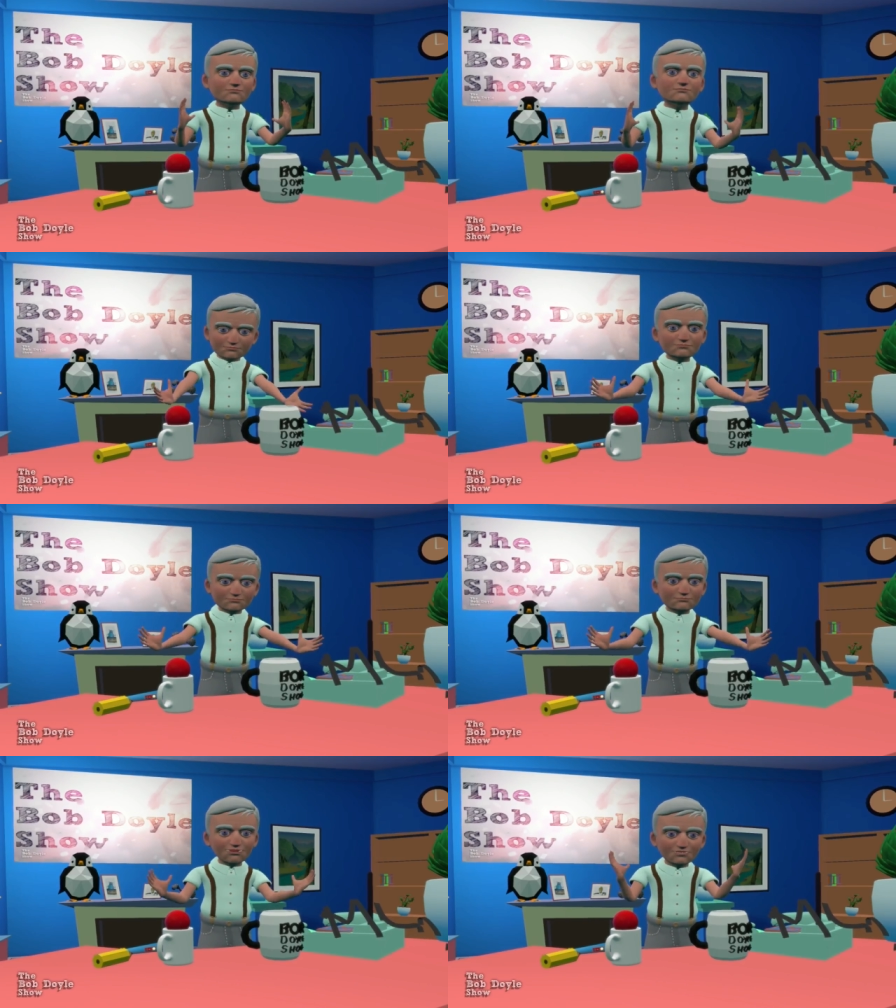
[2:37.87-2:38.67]
I'm going to
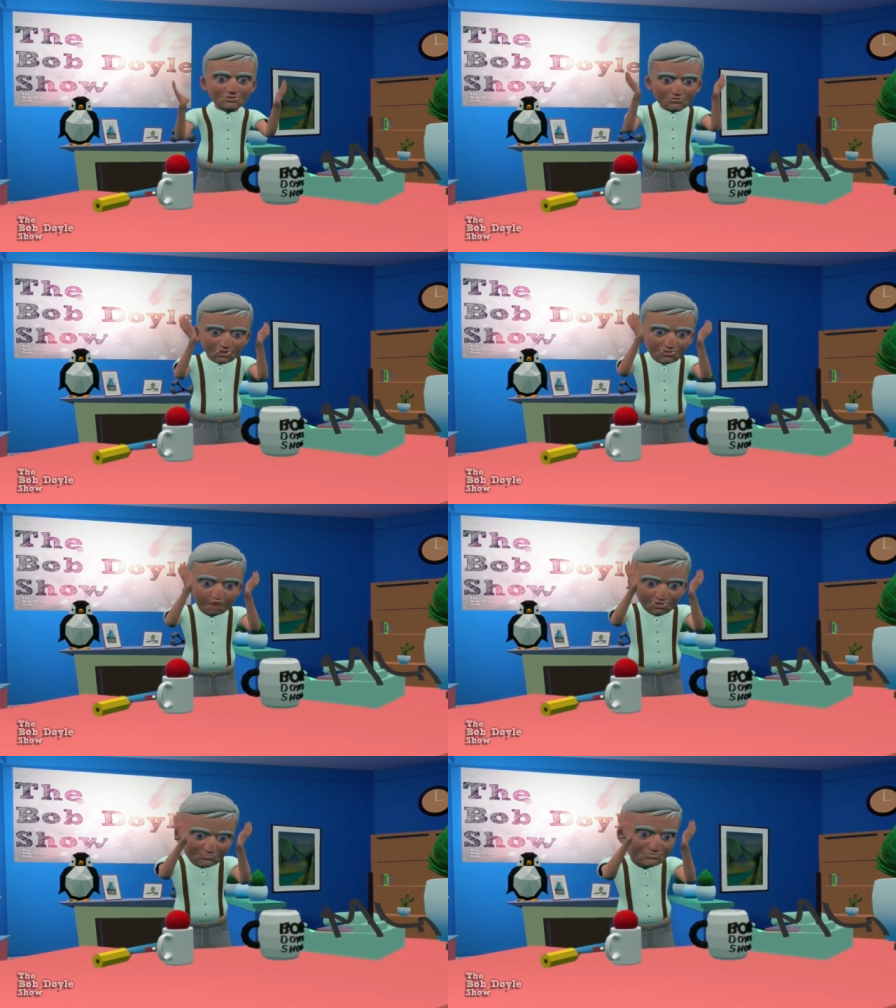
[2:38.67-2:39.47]
stop talking like this
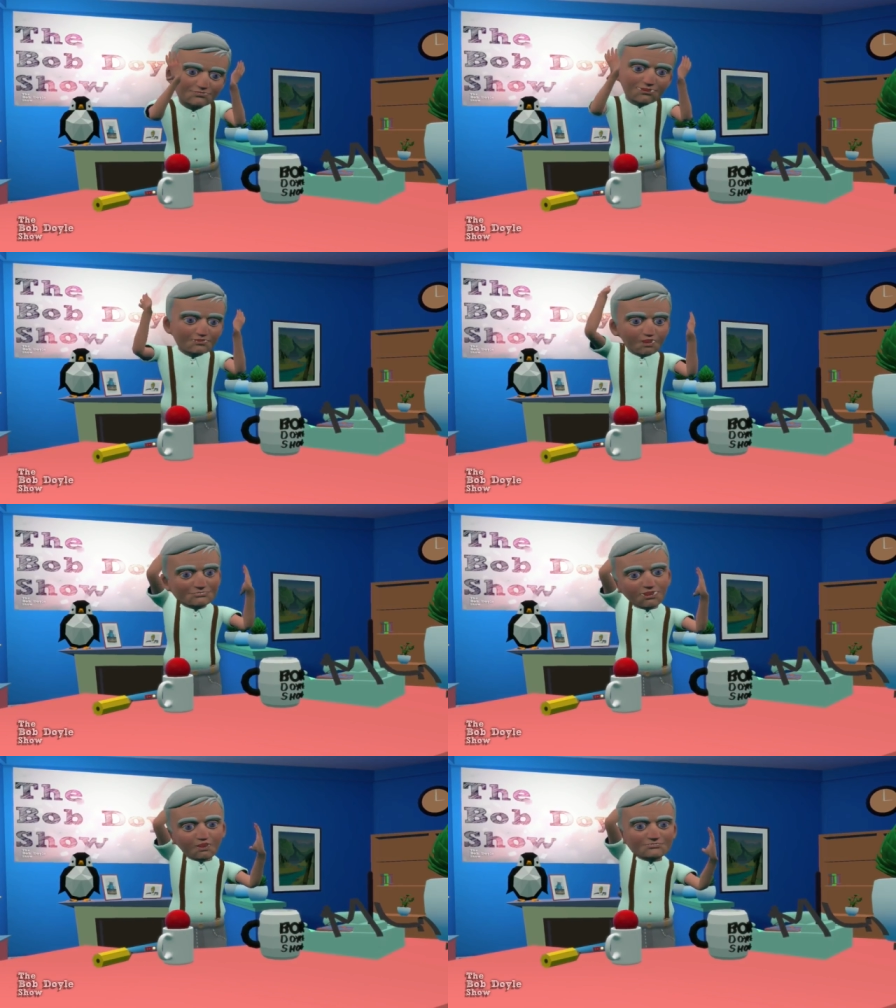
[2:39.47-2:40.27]
now because seriously,
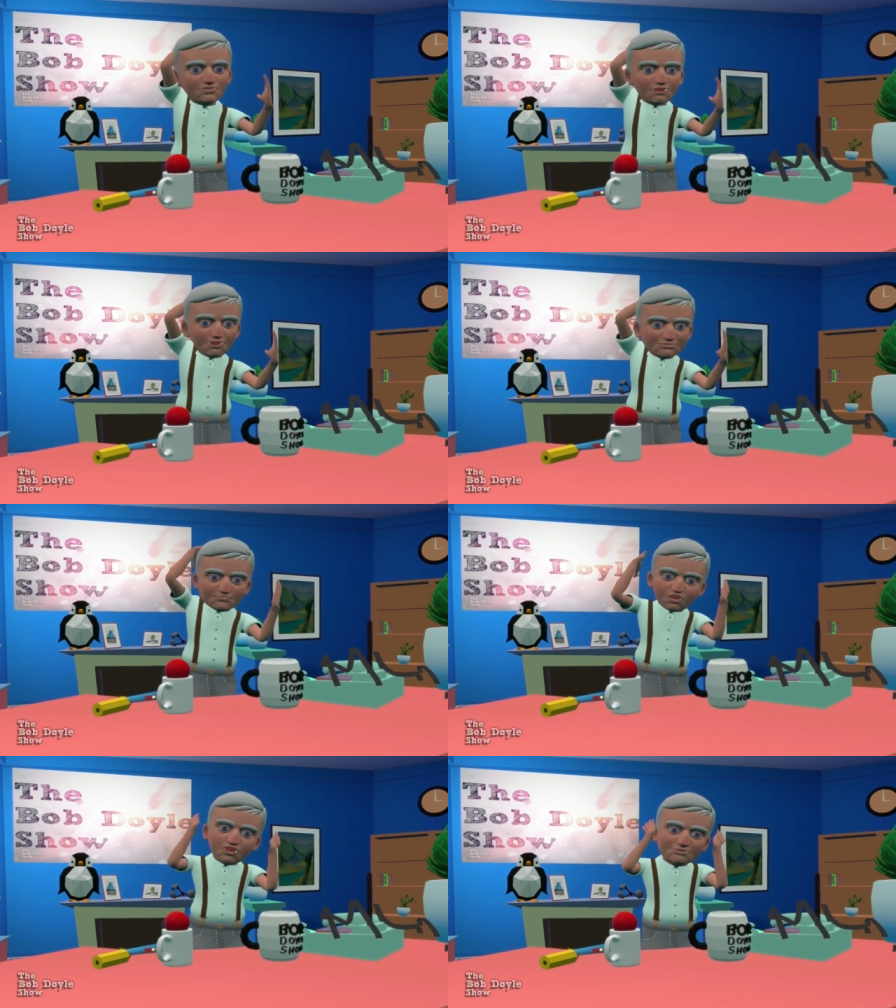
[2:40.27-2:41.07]
it gets a little
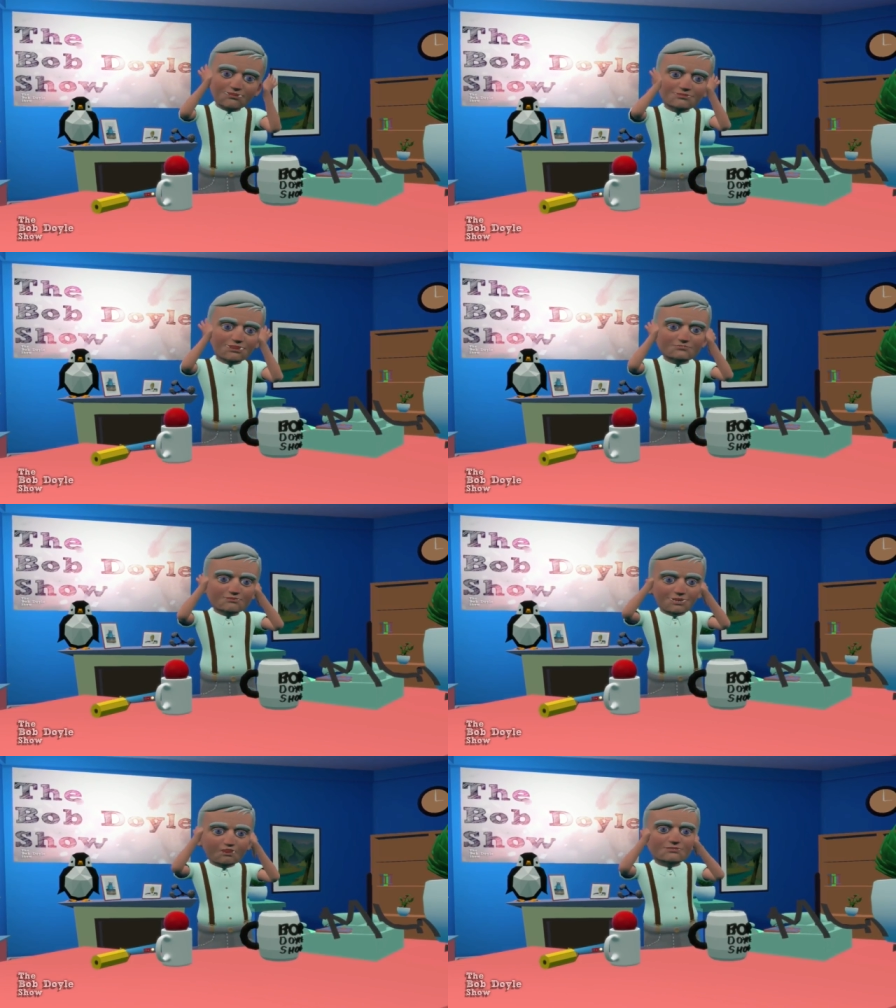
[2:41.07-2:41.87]
cumbersome. Today is going to
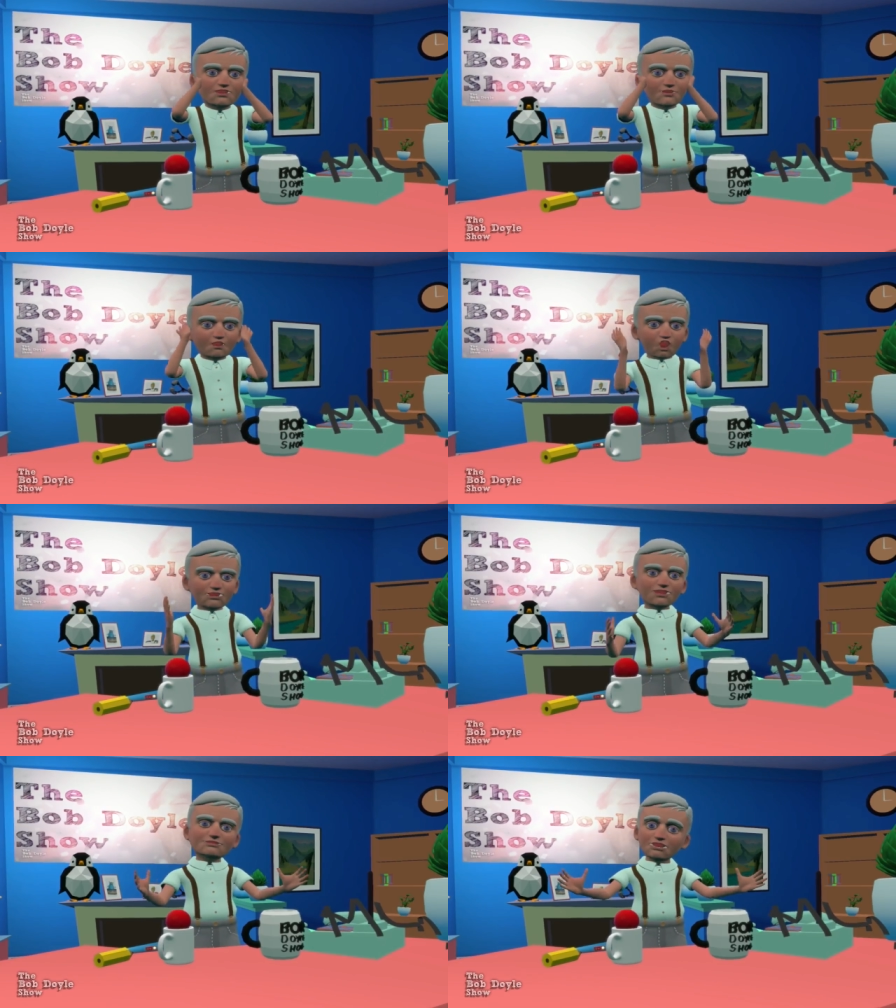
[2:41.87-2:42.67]
be more of a sort of
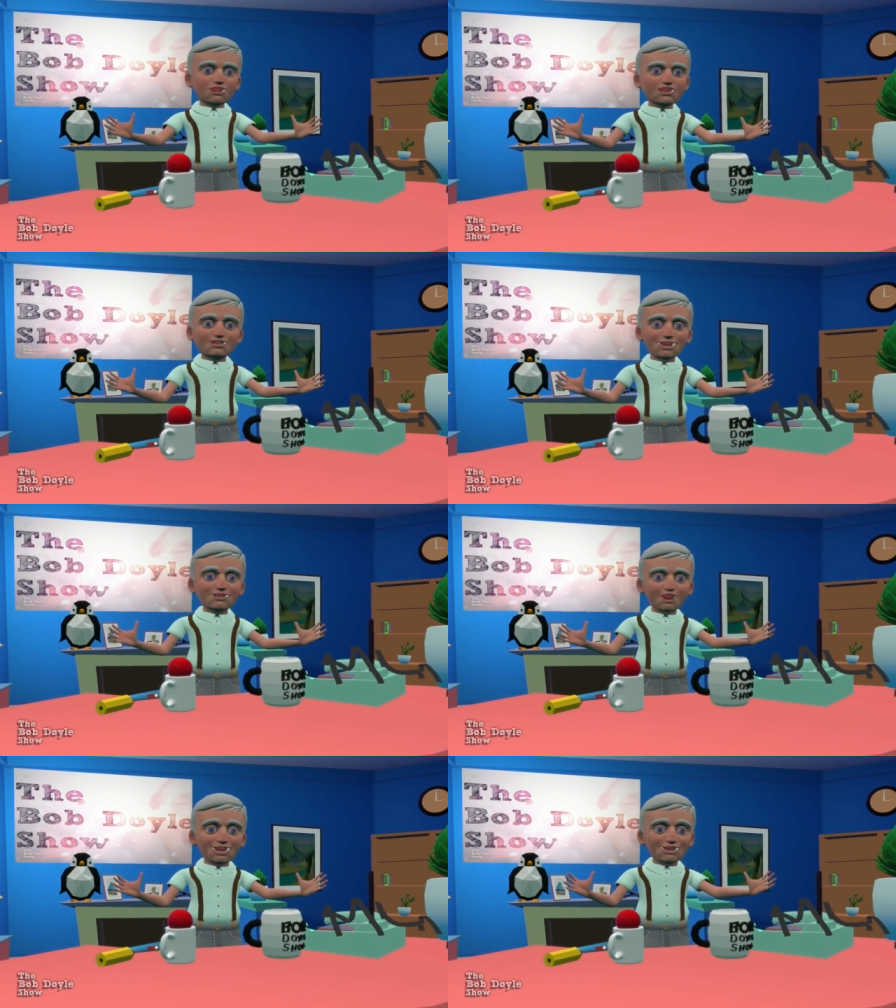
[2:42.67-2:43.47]
an
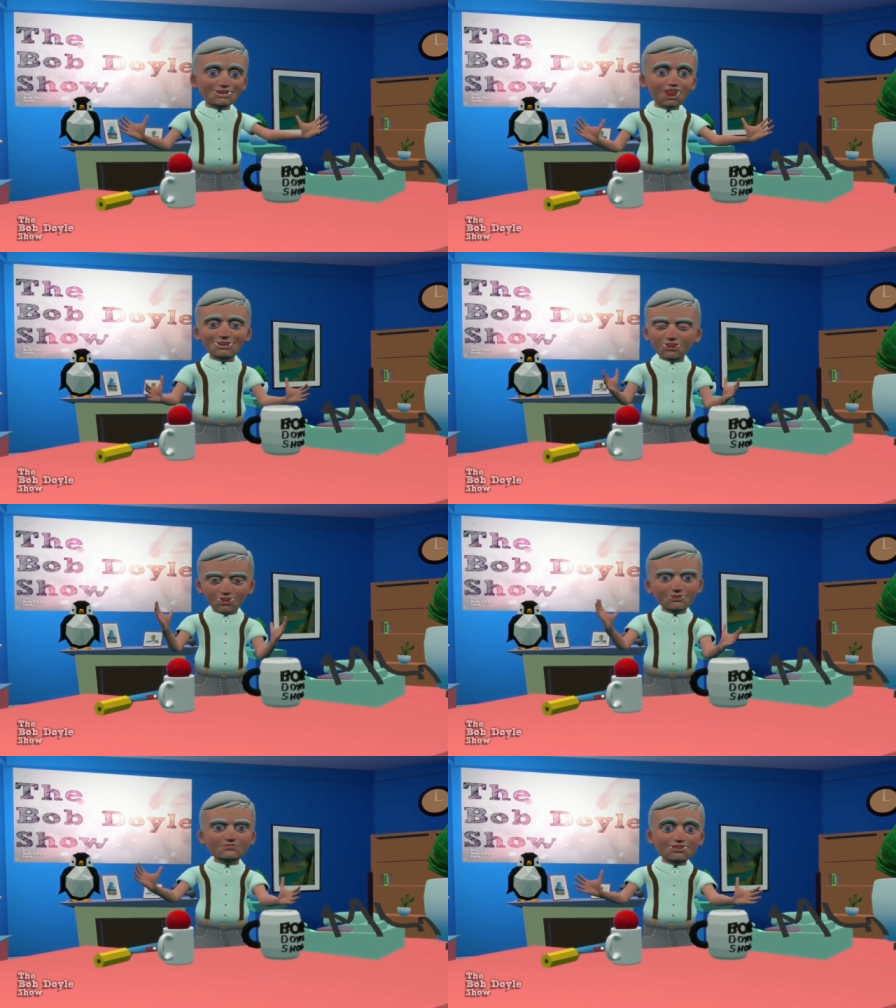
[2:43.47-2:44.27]
educational kind of thing. I'm going to
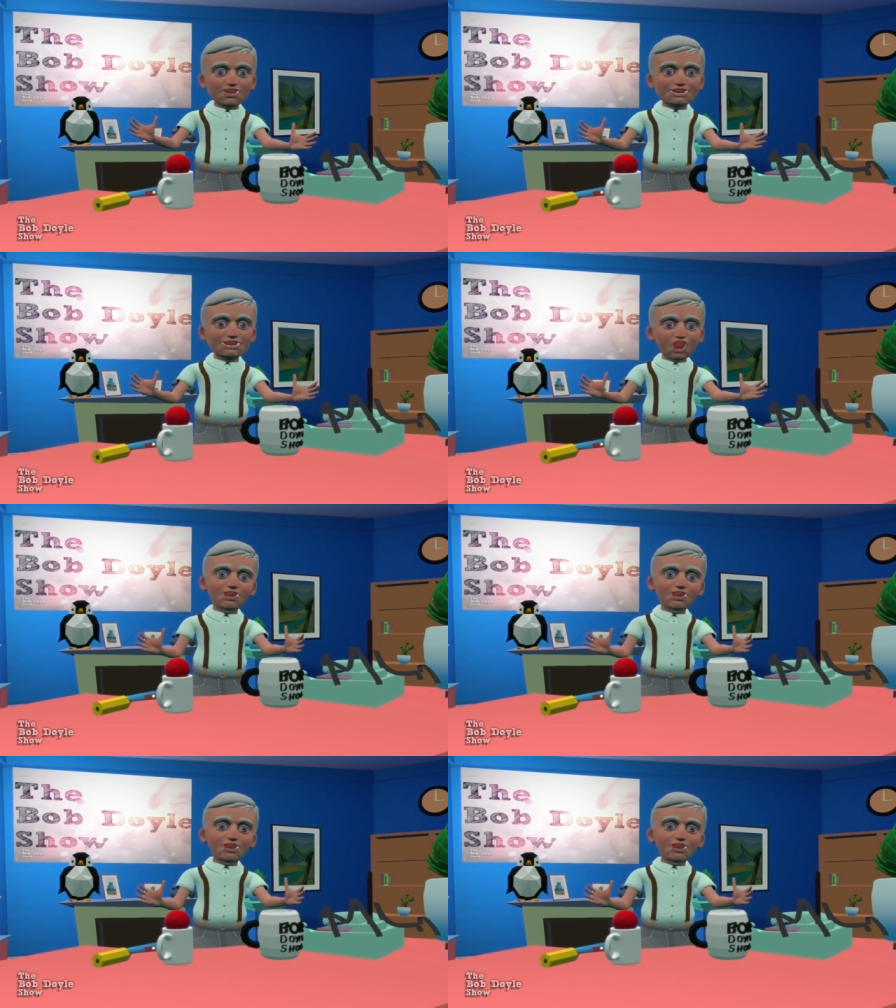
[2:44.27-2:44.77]
show you